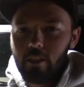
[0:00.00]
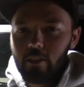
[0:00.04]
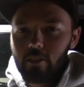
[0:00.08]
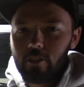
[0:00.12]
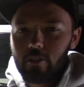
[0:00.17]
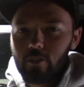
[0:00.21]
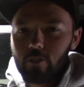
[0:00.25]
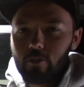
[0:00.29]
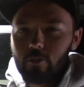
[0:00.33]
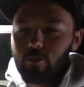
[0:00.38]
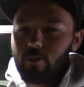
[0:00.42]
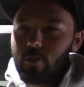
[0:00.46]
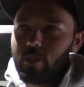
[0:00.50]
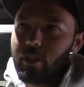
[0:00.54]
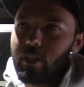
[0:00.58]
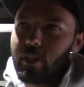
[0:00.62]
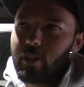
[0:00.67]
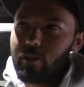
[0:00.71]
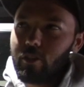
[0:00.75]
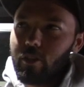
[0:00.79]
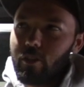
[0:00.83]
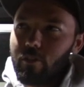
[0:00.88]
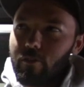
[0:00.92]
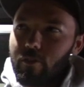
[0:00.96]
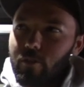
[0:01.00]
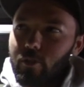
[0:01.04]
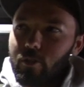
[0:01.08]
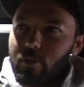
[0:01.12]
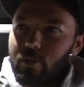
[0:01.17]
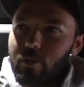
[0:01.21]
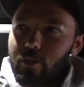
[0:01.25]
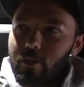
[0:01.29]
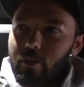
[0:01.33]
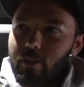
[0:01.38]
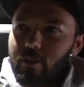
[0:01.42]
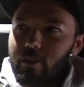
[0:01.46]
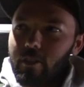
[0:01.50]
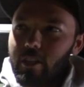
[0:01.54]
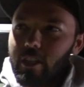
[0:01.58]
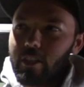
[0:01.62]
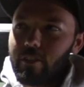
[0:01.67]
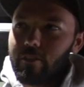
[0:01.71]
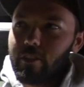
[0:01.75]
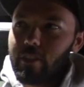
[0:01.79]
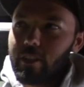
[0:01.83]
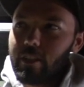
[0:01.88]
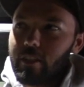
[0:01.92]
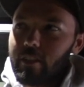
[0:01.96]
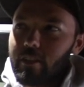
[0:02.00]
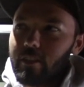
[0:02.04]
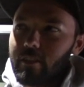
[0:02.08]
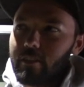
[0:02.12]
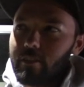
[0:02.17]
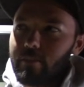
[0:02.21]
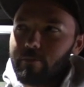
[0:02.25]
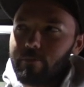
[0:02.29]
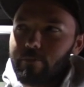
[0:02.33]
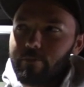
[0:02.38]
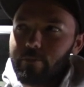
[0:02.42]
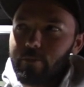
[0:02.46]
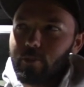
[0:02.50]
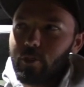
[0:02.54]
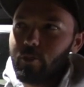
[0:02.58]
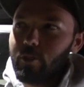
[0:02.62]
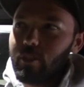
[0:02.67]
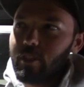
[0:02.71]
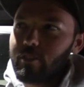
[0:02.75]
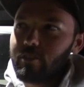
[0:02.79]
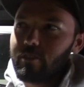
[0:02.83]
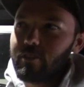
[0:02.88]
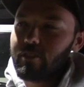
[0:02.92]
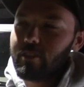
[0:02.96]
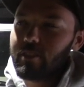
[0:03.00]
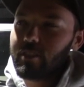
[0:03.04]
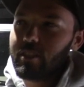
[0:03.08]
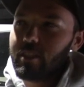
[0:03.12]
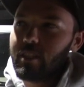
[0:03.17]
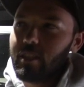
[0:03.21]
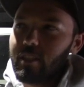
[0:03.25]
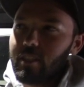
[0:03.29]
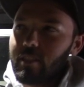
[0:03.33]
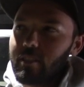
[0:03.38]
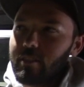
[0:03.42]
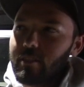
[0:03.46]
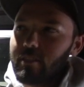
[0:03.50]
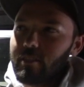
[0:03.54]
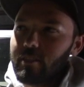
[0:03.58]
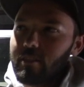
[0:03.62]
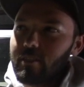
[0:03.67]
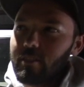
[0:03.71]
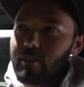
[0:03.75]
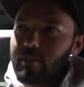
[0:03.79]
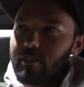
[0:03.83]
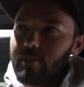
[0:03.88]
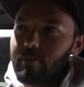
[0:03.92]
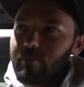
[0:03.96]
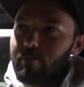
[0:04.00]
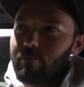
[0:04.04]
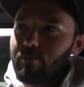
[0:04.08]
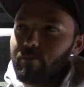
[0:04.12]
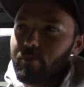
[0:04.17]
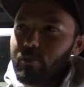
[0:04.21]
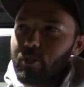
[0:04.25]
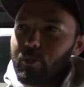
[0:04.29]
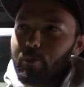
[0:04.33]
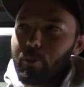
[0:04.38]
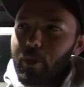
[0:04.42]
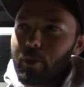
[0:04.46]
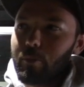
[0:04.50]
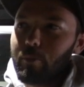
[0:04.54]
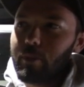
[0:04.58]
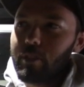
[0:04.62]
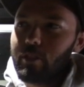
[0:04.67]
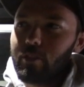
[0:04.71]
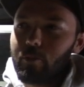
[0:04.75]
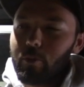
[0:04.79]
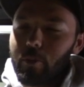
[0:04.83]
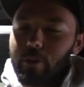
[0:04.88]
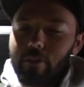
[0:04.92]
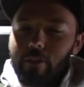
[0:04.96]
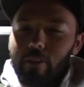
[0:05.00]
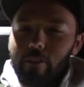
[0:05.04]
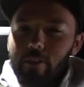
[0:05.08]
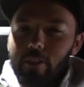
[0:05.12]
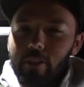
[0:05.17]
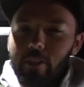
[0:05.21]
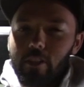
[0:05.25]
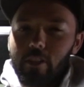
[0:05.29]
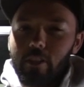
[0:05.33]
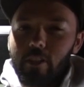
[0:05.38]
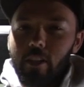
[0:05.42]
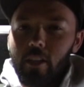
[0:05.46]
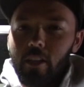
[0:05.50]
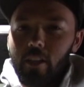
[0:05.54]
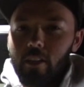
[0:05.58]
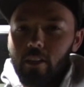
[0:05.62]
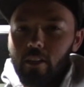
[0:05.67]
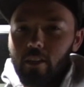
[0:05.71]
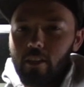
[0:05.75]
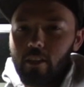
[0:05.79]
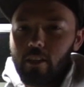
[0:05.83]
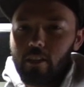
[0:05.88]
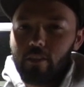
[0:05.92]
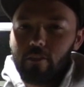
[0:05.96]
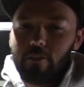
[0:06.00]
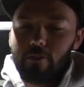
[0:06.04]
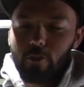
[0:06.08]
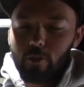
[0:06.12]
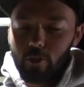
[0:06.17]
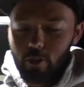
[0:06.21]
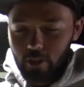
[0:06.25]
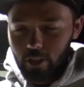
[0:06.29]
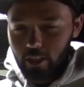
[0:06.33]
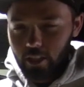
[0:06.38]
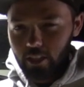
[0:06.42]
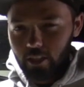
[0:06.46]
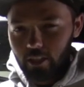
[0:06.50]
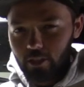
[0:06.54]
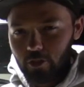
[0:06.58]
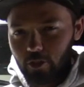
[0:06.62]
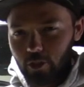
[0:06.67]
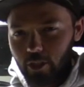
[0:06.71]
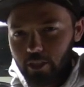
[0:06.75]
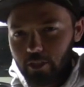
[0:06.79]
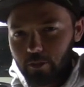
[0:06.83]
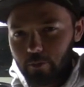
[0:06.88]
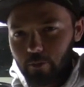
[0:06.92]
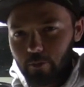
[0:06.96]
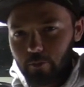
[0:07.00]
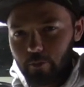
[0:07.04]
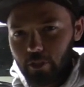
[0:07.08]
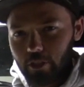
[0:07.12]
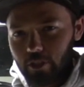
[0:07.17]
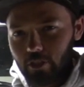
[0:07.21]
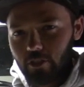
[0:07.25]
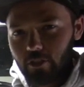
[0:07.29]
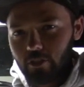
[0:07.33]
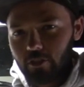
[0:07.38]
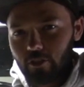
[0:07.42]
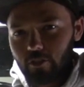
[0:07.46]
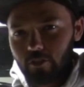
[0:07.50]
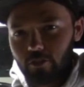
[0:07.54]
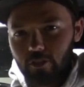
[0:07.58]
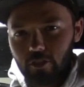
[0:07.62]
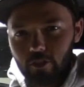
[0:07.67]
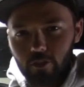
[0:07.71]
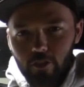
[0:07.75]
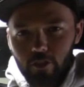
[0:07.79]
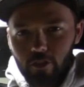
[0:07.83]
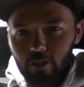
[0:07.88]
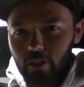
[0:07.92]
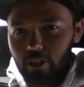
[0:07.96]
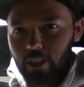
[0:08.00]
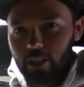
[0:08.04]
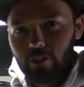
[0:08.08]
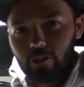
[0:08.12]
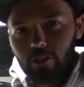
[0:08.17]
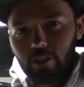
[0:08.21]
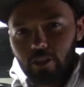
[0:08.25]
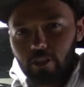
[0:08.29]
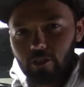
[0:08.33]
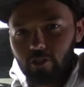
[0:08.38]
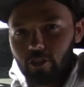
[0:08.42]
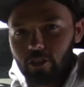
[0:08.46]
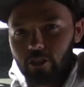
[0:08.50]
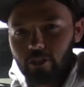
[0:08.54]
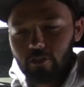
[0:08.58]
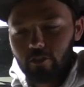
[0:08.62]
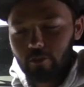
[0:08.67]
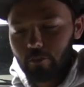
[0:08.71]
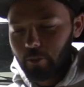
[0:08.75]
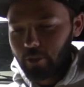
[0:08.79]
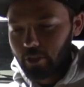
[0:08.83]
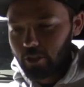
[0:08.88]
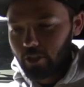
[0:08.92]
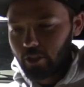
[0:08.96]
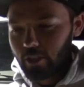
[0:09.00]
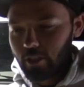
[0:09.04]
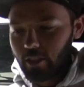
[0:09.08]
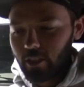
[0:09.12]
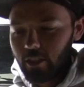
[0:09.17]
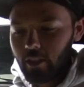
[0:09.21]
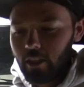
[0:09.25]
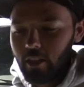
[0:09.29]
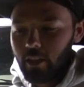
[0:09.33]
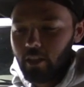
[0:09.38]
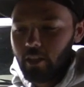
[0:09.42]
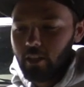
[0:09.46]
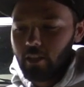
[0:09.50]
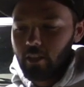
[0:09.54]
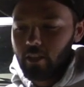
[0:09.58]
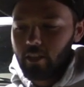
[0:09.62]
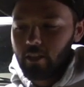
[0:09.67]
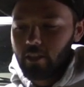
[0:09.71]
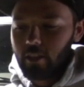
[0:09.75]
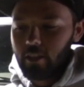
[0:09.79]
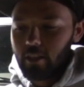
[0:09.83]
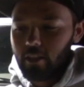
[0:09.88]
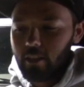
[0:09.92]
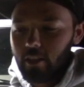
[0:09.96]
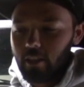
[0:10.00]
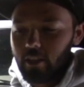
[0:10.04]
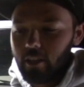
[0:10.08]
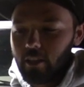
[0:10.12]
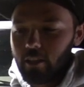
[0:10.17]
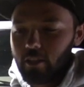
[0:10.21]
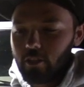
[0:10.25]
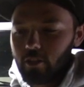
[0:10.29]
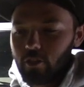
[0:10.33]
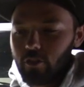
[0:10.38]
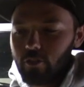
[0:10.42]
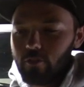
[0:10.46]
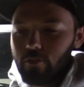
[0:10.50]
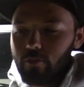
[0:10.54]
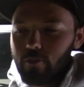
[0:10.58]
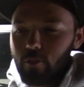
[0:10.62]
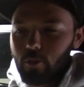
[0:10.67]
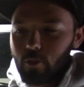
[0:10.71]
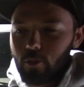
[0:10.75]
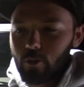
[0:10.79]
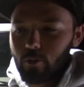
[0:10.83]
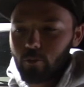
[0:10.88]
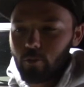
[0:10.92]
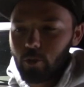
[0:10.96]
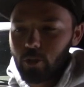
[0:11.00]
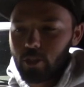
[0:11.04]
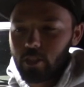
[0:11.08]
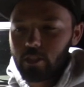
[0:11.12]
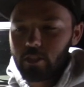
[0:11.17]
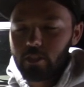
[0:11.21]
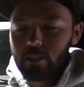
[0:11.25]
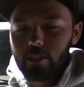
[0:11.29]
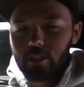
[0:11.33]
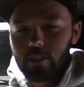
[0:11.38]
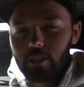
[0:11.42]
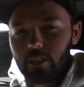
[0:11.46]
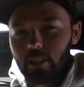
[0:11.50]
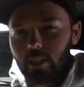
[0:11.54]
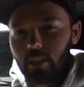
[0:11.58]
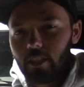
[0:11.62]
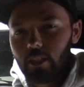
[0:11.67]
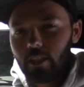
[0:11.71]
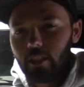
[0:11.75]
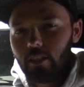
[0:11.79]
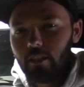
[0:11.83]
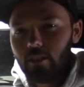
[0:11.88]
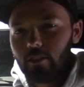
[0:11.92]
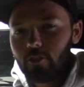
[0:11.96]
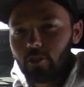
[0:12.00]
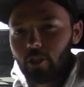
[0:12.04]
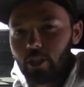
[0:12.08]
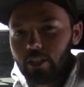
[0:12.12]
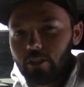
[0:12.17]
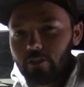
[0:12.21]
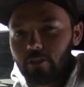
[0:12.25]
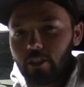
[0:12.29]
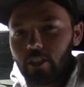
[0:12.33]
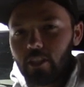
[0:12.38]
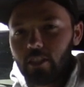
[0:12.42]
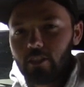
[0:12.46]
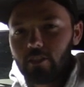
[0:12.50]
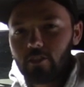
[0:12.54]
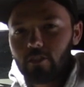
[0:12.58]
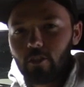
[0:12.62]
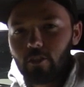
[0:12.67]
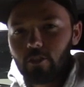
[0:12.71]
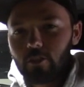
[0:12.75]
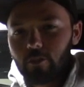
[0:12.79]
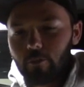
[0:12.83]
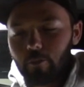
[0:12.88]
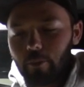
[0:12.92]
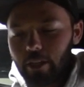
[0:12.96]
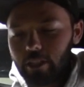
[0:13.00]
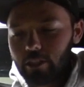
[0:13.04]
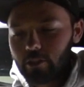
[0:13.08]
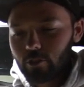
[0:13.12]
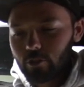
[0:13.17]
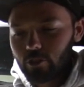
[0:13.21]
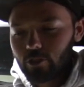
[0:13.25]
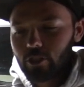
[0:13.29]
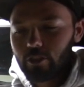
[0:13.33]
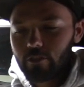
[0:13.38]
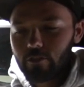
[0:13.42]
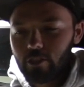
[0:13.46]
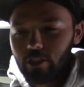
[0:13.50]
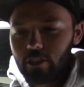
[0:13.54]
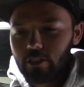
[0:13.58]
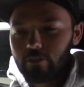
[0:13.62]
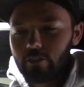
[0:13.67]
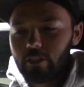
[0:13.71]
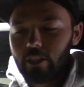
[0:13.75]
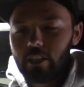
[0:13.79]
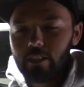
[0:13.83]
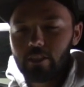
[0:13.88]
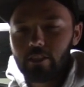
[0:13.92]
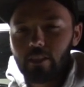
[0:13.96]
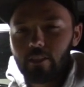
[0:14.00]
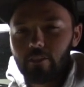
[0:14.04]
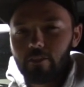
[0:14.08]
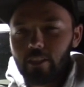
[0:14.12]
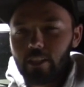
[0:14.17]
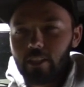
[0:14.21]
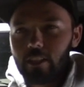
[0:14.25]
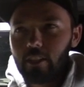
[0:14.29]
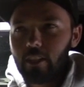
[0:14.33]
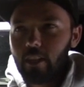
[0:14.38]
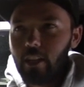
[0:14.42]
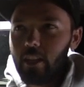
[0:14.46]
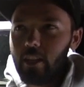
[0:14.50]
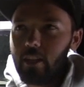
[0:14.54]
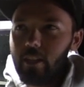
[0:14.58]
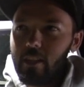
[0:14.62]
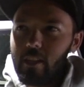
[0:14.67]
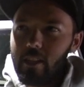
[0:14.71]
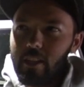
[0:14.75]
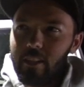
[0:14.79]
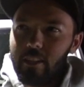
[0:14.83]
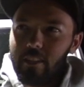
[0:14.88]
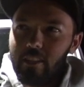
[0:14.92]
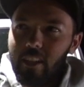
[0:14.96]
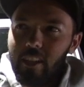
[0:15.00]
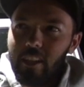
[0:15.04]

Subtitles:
So it's LQ4 out of like a 2006 Suburban 2500, and a 4L80 transmission, so it's still electronic transmission, and then a 241C transfer case, so it's a manual shift transfer case out of like a 80